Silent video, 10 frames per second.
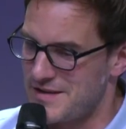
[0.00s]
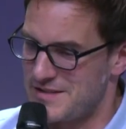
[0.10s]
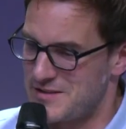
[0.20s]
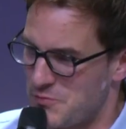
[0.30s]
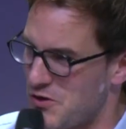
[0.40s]

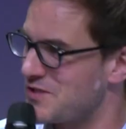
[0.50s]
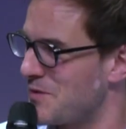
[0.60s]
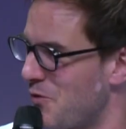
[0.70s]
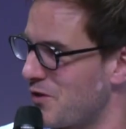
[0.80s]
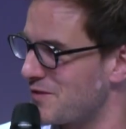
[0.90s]
dispersion
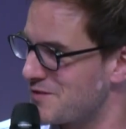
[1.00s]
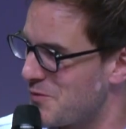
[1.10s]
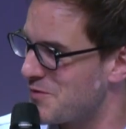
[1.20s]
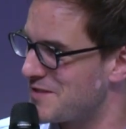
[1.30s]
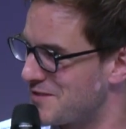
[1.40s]
in models,
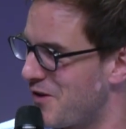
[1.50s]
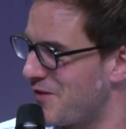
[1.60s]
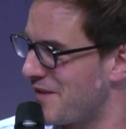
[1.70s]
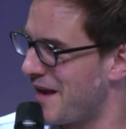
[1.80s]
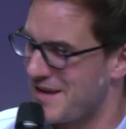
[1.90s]
nobody's
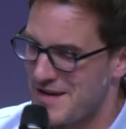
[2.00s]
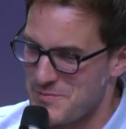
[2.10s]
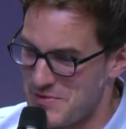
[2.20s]
gotten that